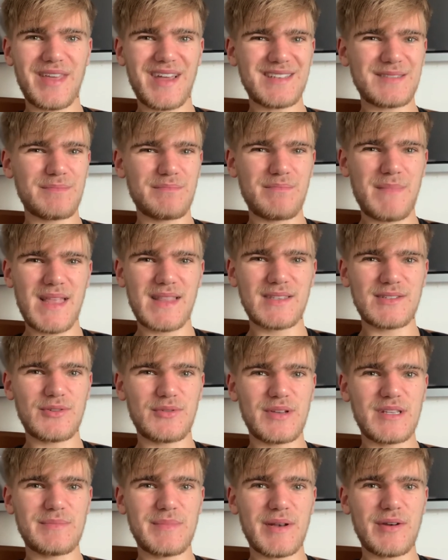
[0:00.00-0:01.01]
That's mental.
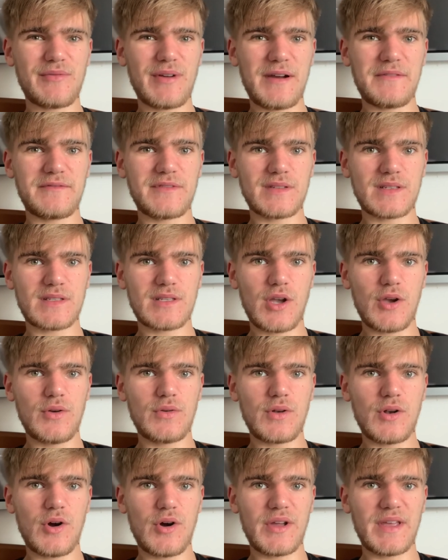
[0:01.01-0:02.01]
He's been around for
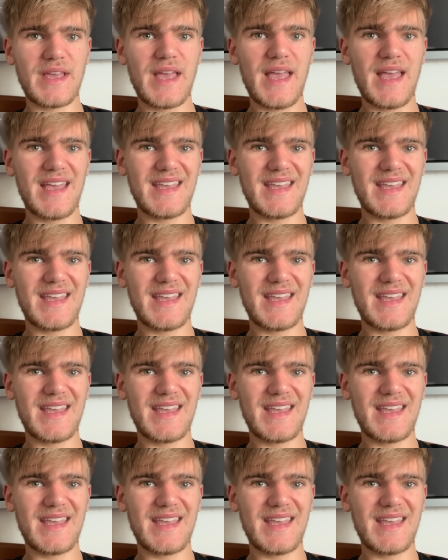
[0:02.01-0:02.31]
so long,